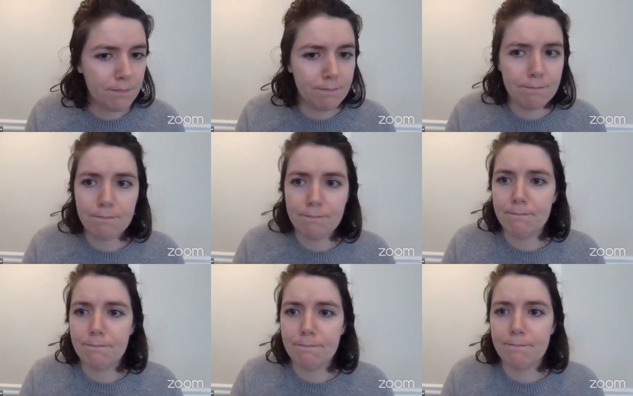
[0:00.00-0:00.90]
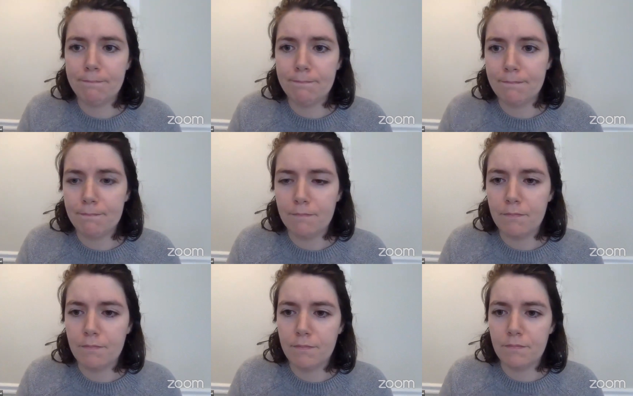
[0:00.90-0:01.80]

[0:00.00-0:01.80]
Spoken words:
(no one is talking)